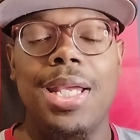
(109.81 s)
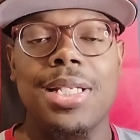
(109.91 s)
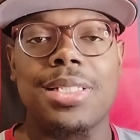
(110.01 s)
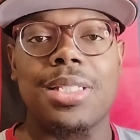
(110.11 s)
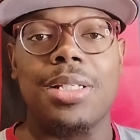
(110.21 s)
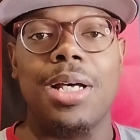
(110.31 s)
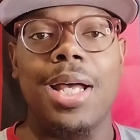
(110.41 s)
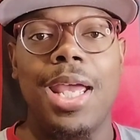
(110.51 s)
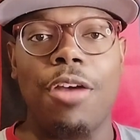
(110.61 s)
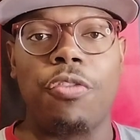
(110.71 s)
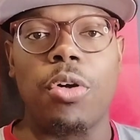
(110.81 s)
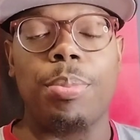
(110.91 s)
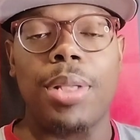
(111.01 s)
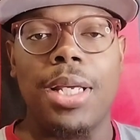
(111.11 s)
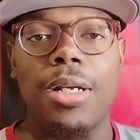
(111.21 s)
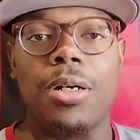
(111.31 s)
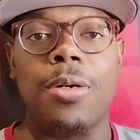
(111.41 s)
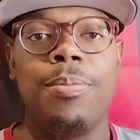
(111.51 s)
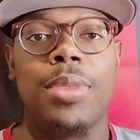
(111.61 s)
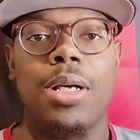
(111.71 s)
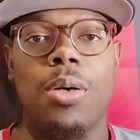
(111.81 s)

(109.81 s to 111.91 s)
is an effort player,